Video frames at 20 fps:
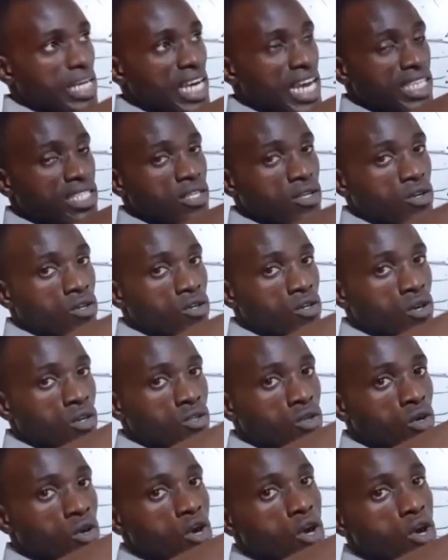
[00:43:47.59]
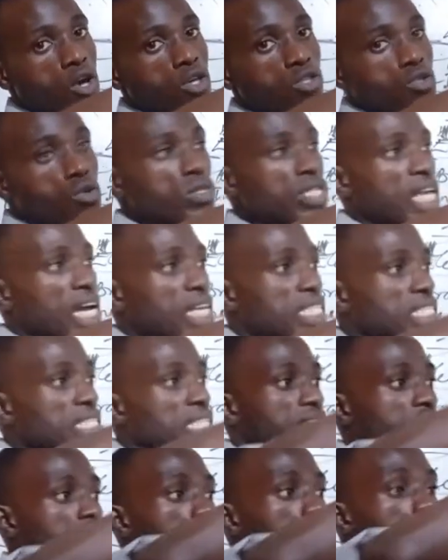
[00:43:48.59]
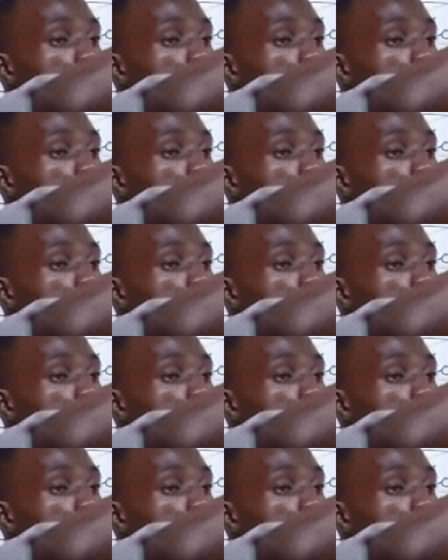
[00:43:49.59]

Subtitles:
lightning conductor so that there is